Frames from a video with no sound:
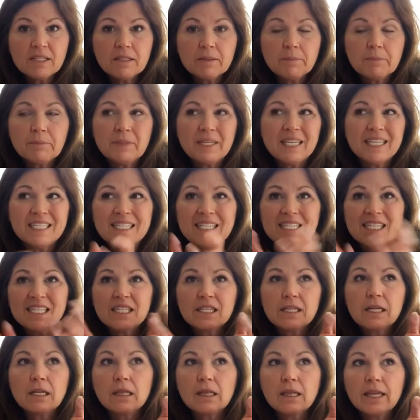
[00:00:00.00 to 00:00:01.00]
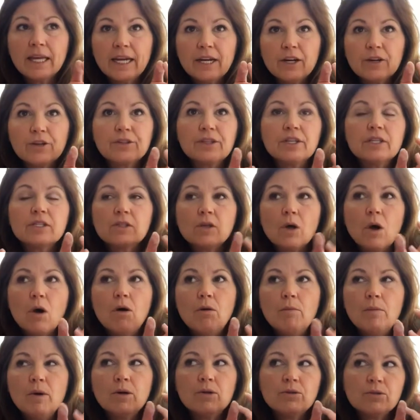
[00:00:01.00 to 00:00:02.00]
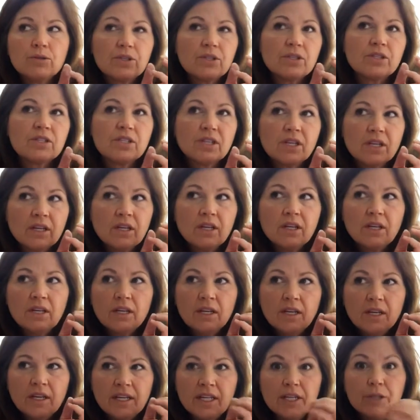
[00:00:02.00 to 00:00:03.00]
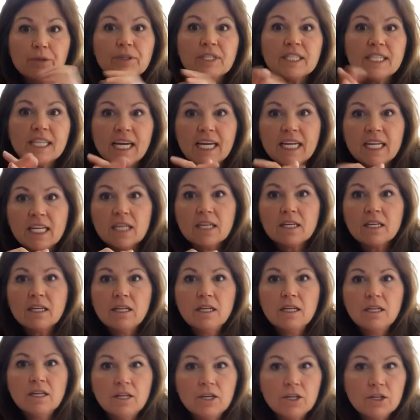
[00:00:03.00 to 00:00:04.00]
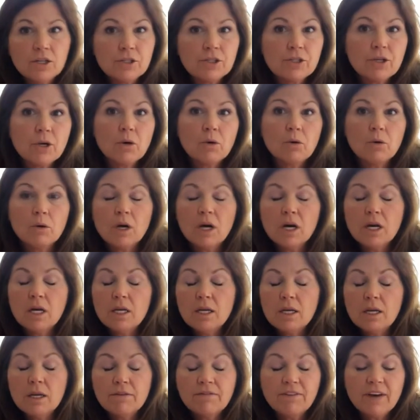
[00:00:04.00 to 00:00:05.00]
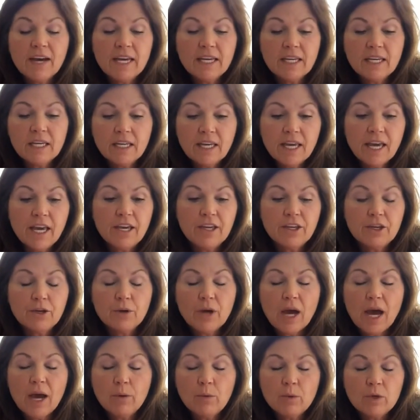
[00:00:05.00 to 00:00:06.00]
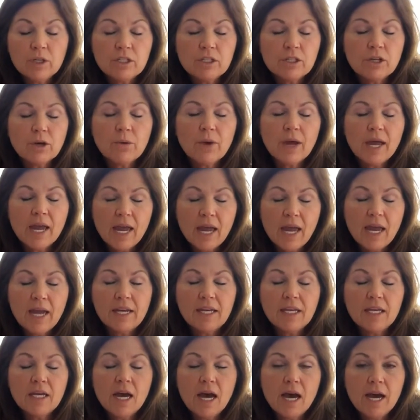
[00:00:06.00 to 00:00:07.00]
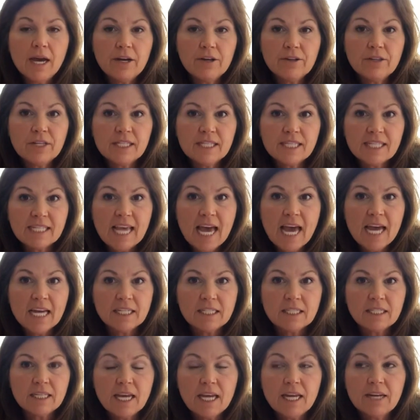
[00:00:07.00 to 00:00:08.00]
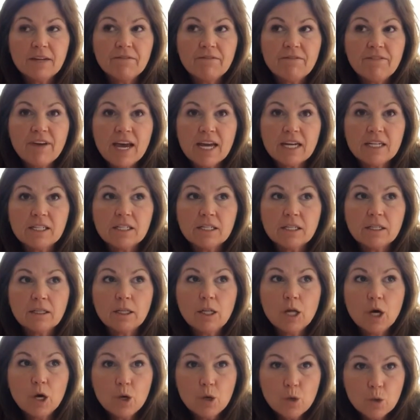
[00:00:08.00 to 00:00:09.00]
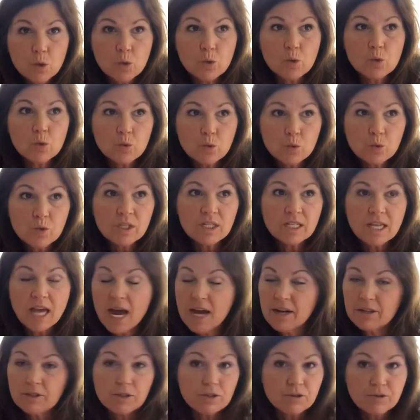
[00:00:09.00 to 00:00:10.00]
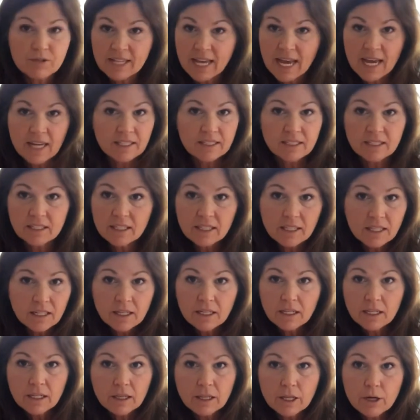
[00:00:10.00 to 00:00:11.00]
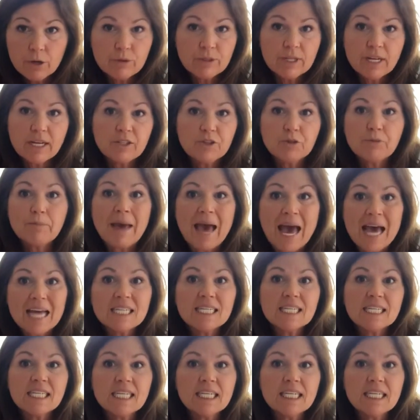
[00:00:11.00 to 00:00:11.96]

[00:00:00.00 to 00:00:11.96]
gets this glare that's almost irritating. So if I can get you, I wouldn't go any higher than satin. And in fact, Lowe's, I don't do satin. Lowe's, I do matte